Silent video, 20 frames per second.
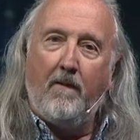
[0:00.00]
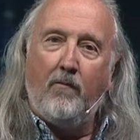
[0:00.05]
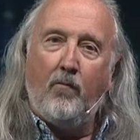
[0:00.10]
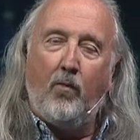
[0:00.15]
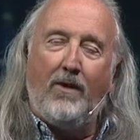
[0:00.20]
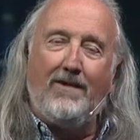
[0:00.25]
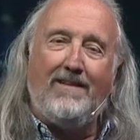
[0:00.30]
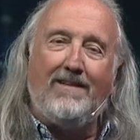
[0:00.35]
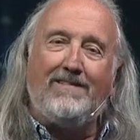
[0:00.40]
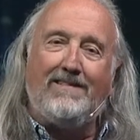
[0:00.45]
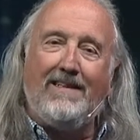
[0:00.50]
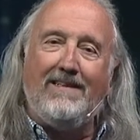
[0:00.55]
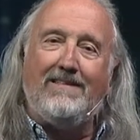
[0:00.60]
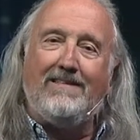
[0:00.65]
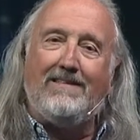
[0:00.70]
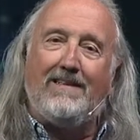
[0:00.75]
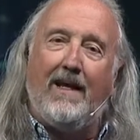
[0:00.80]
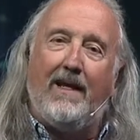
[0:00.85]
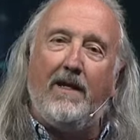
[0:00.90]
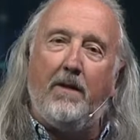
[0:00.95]
What does he
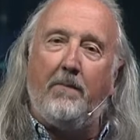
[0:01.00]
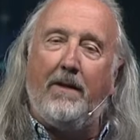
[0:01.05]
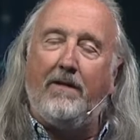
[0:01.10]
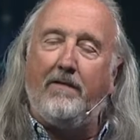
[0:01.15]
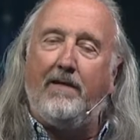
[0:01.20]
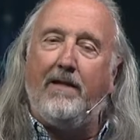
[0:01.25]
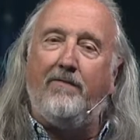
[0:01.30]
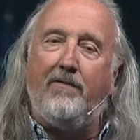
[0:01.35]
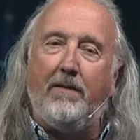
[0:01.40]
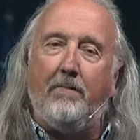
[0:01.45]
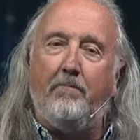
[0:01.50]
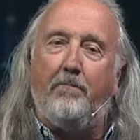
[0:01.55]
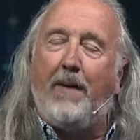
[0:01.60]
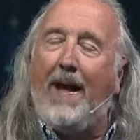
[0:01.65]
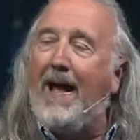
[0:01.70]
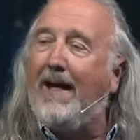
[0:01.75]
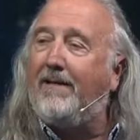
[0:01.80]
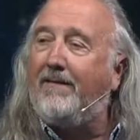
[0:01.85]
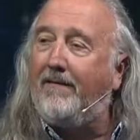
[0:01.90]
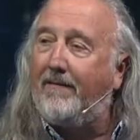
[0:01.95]
say about giving
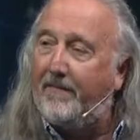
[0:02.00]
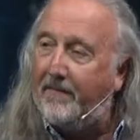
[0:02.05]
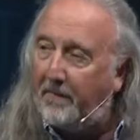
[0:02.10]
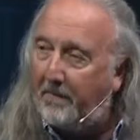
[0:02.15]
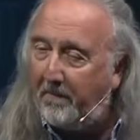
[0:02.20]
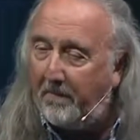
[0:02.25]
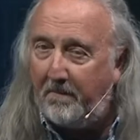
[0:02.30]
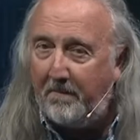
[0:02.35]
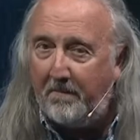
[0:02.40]
back to him?